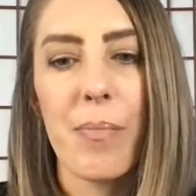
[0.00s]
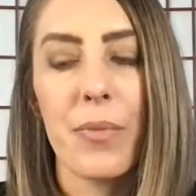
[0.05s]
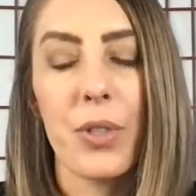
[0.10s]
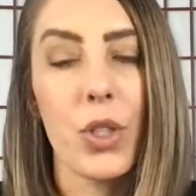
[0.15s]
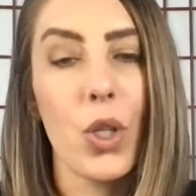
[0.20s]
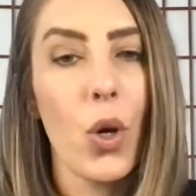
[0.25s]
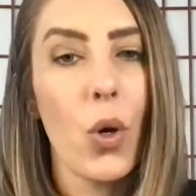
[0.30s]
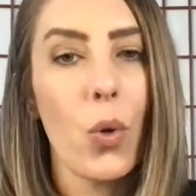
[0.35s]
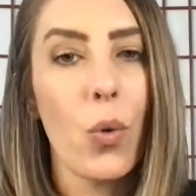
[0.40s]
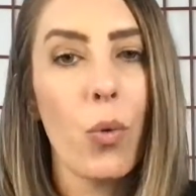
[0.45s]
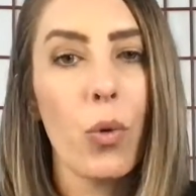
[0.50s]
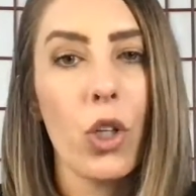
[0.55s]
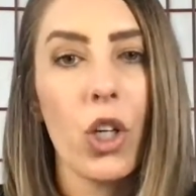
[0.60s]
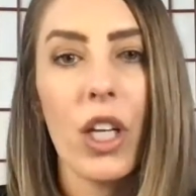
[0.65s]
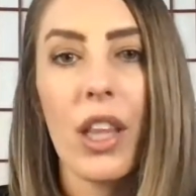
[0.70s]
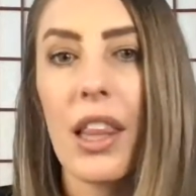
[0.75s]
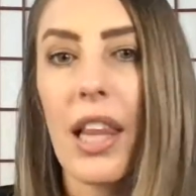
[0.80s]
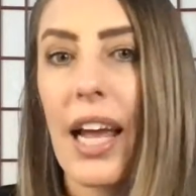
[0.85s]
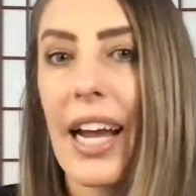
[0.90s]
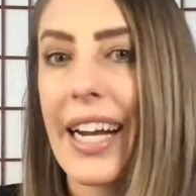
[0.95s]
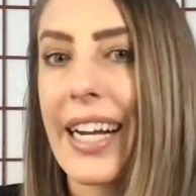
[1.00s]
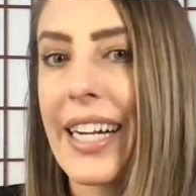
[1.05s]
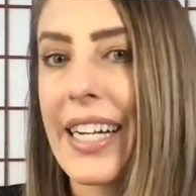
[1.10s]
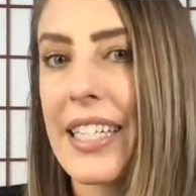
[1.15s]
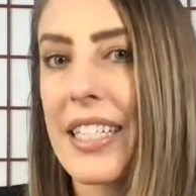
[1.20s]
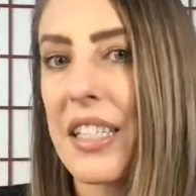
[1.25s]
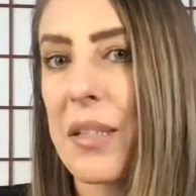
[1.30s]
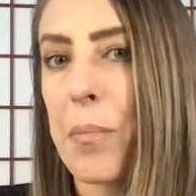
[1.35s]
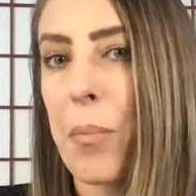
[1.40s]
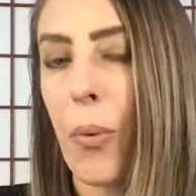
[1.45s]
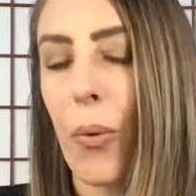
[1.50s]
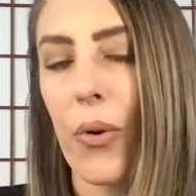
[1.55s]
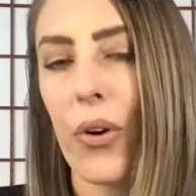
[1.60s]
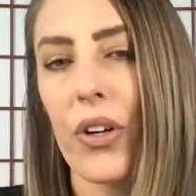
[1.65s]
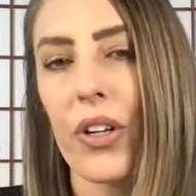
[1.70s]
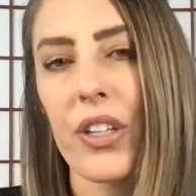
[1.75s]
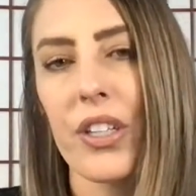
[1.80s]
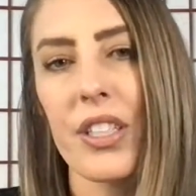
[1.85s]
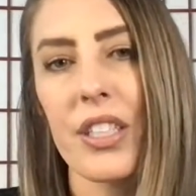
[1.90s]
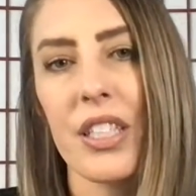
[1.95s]
So good lighting is
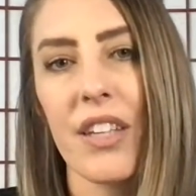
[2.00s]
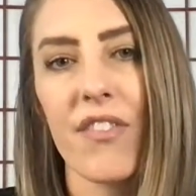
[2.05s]
important.